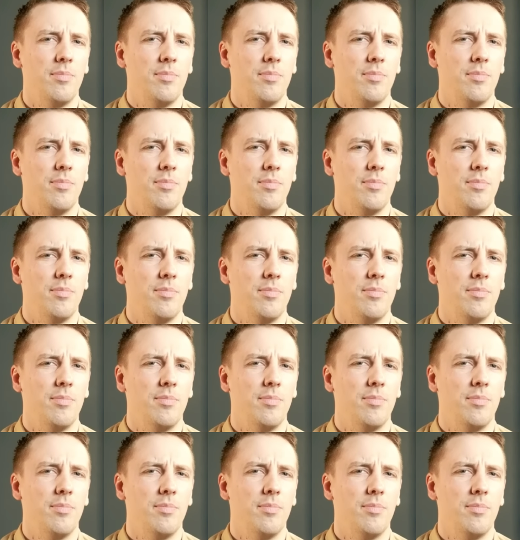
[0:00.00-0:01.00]

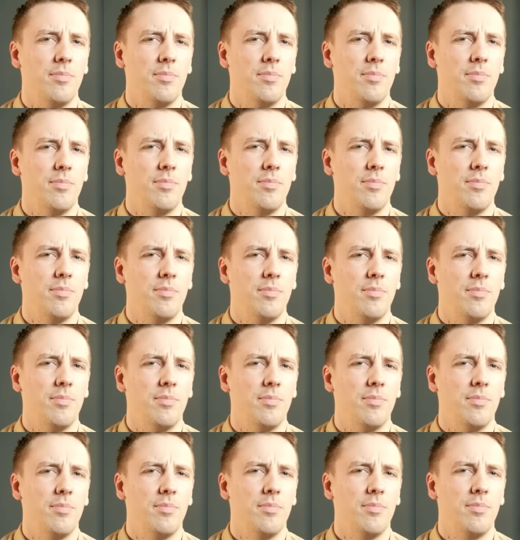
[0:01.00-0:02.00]

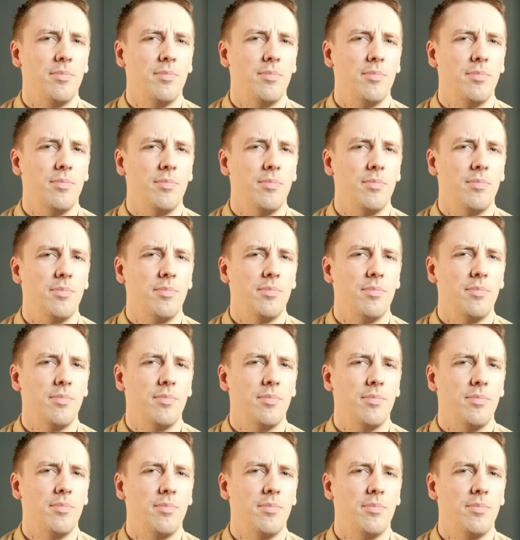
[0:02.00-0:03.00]

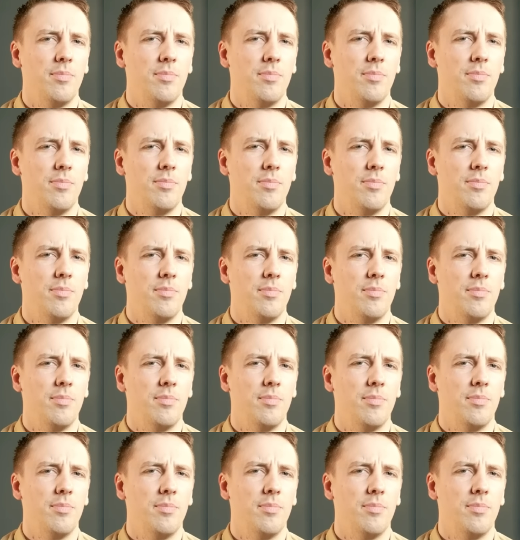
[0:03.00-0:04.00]

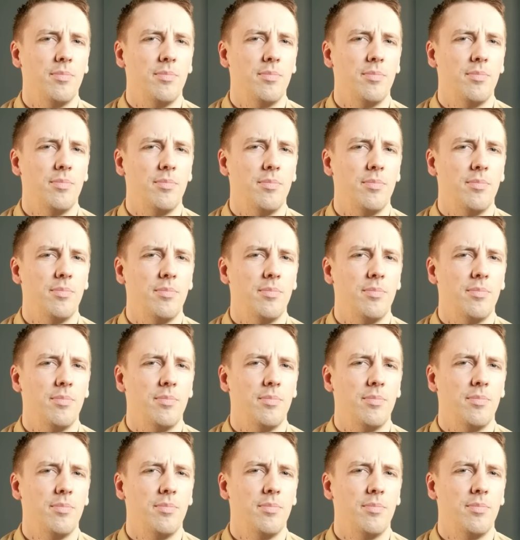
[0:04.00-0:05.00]

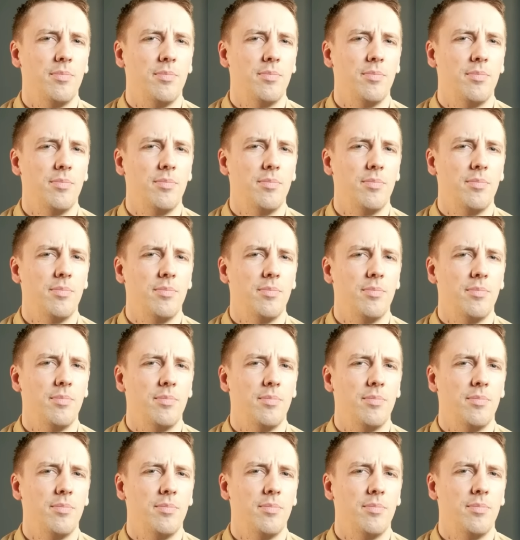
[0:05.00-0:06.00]

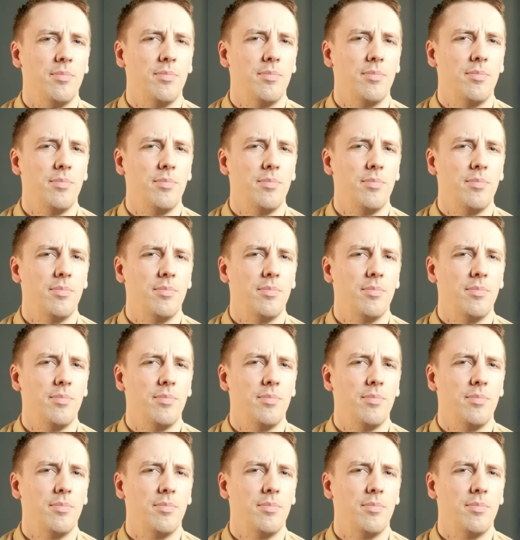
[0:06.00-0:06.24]
(silent)